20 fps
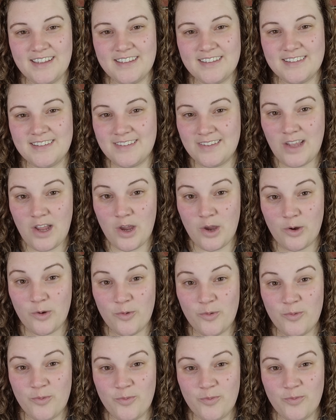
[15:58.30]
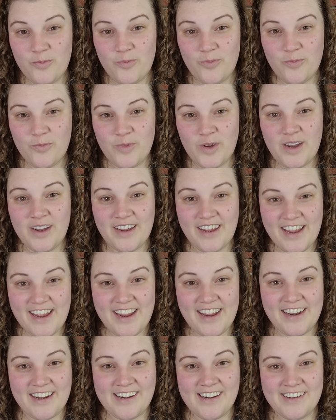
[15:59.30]
So,
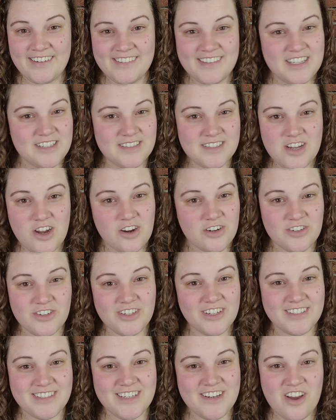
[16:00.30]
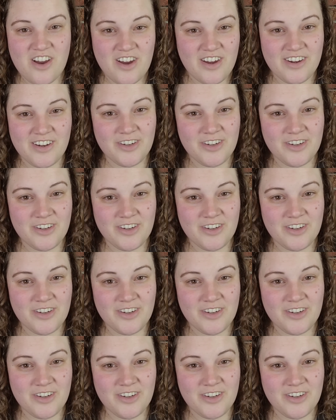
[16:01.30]
Again, this doctor is not